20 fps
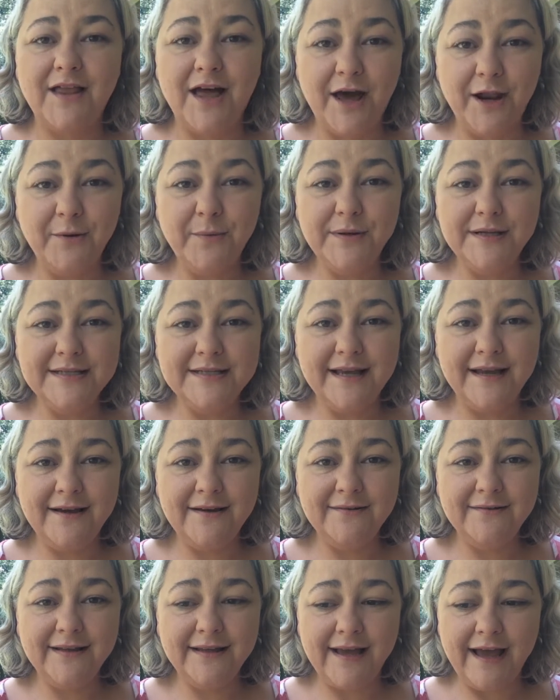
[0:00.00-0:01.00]
I don't want to
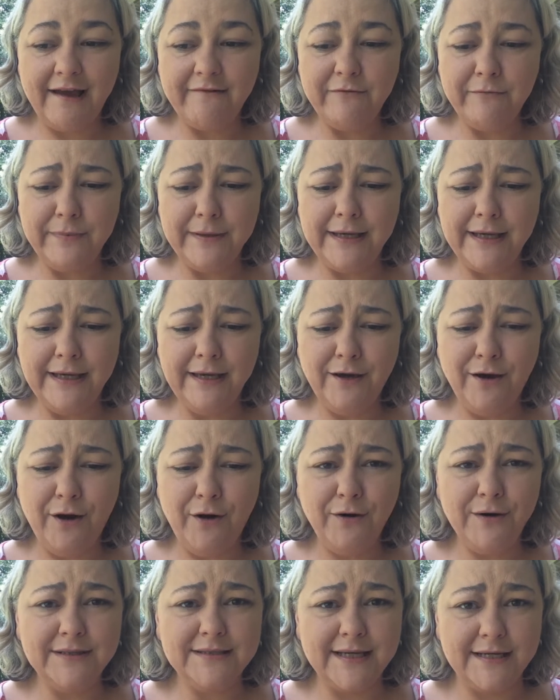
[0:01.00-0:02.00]
sound like I have a big
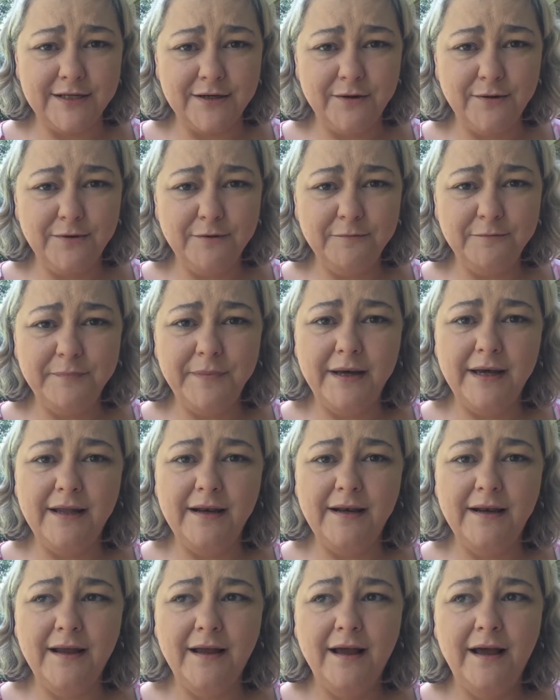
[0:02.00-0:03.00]
ego, because I don't,
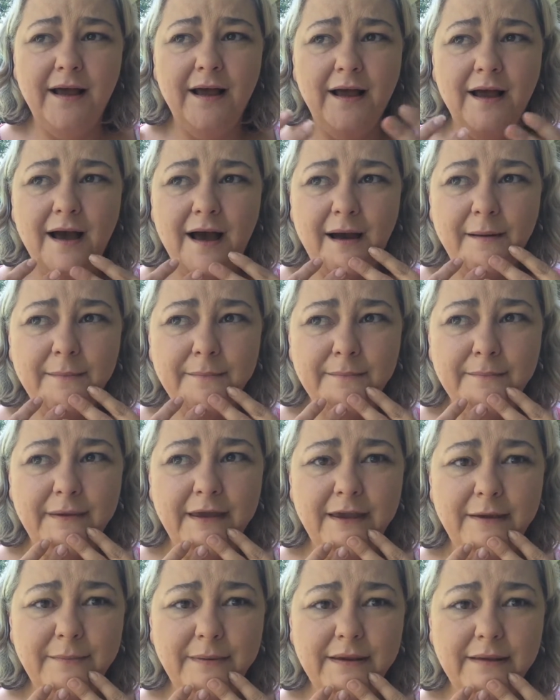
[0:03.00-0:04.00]
but I'm
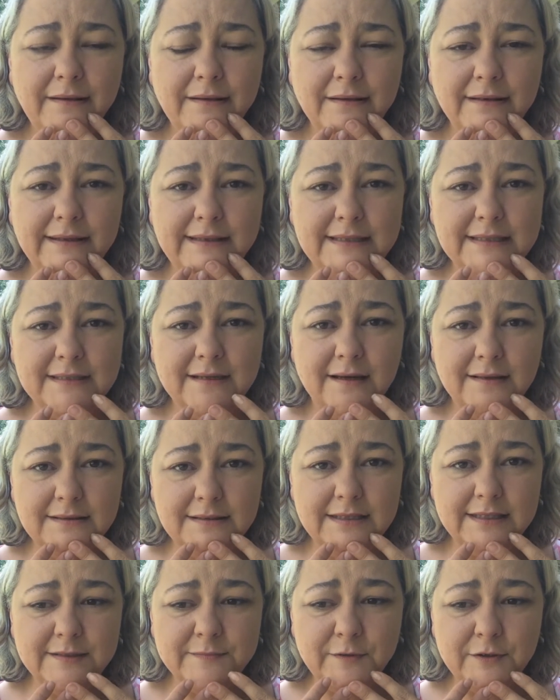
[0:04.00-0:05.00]
maybe the least
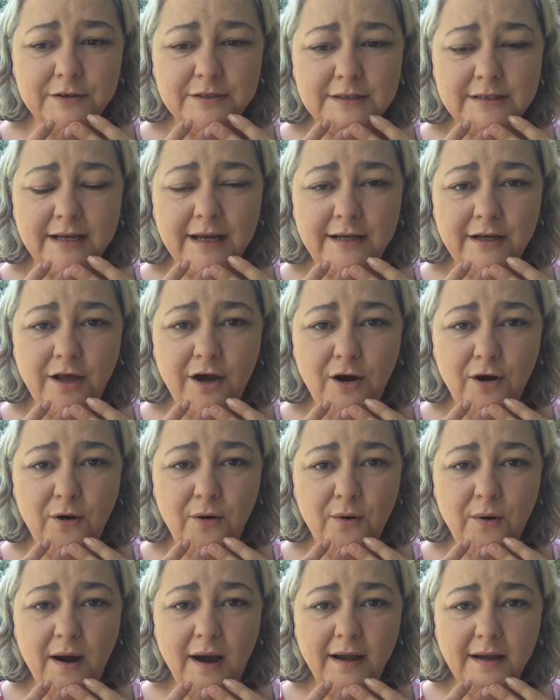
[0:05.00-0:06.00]
cuntiest person I
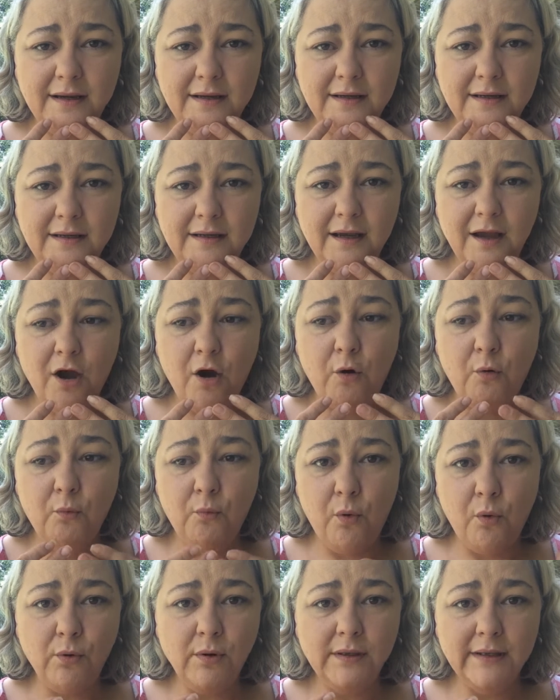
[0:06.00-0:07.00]
know. I
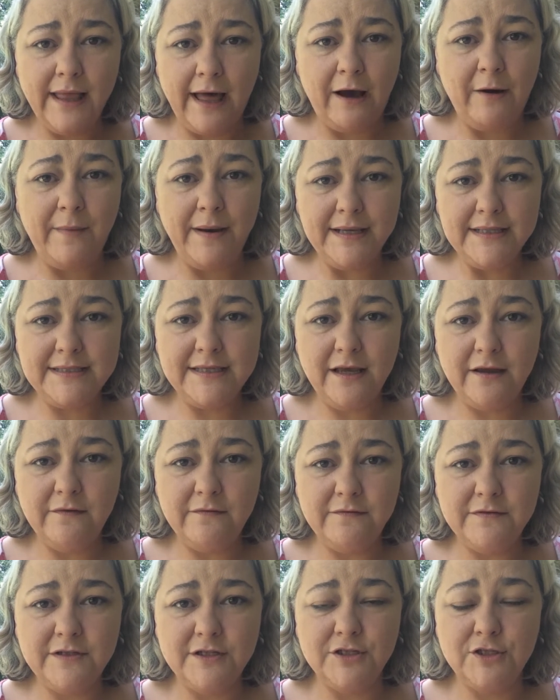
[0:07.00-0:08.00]
won't allow
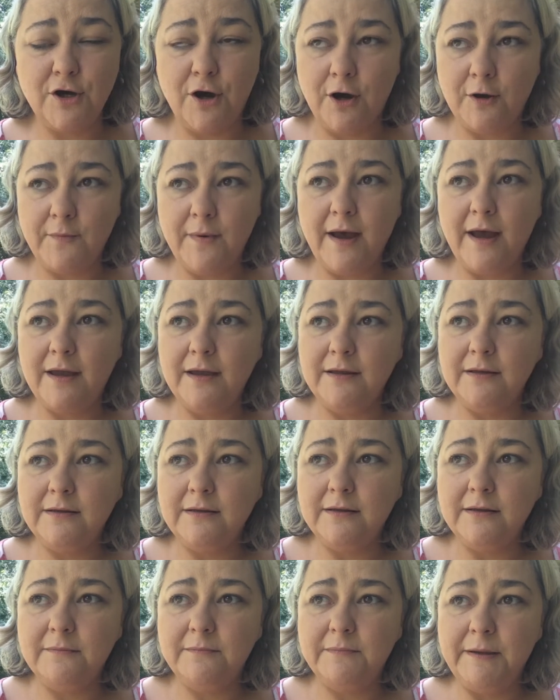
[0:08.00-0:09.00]
myself to talk
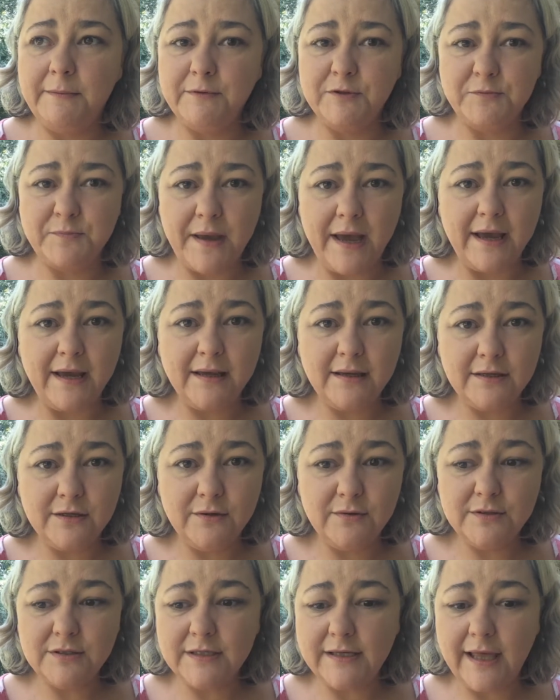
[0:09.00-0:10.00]
behind people's back
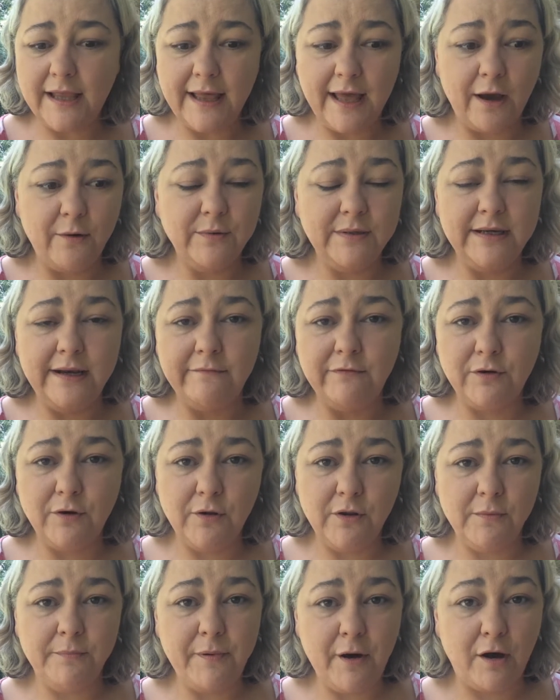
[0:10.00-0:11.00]
usually. I would never go
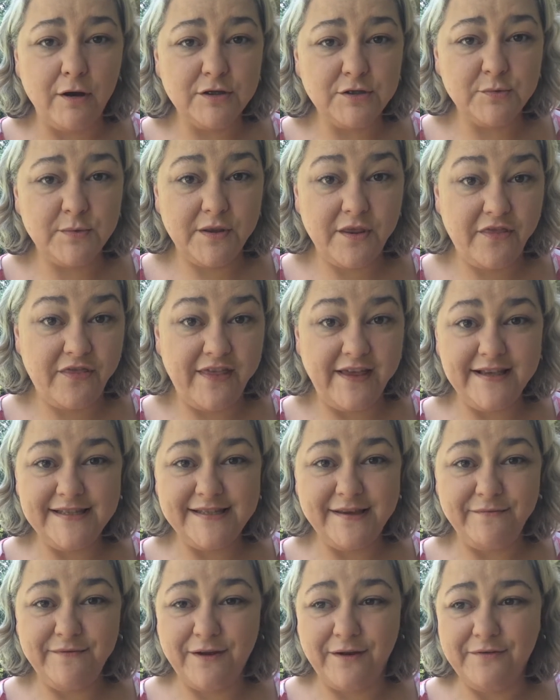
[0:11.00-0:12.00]
to the boss with the things
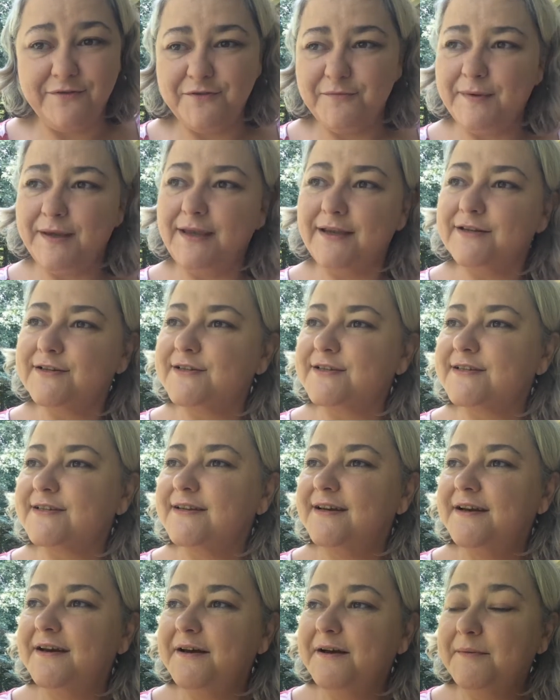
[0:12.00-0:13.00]
they've done to me just
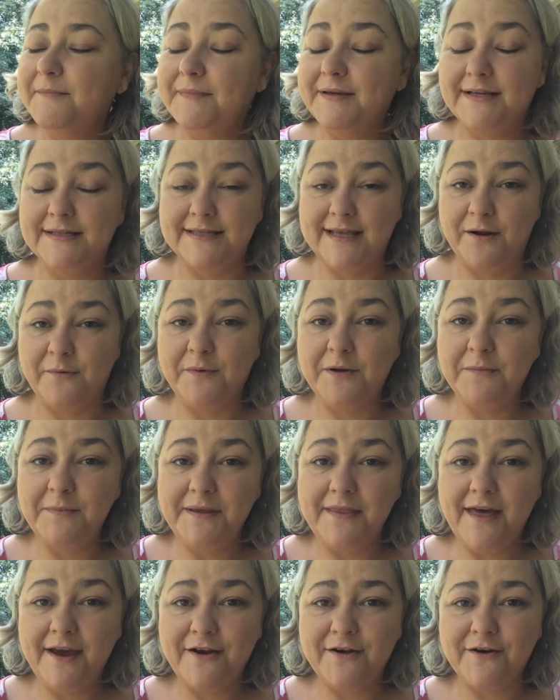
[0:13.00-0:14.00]
because I don't want to
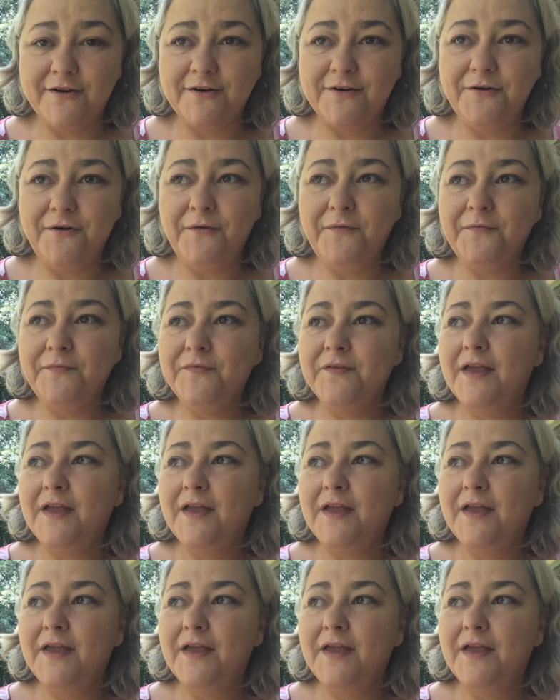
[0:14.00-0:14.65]
be that girl.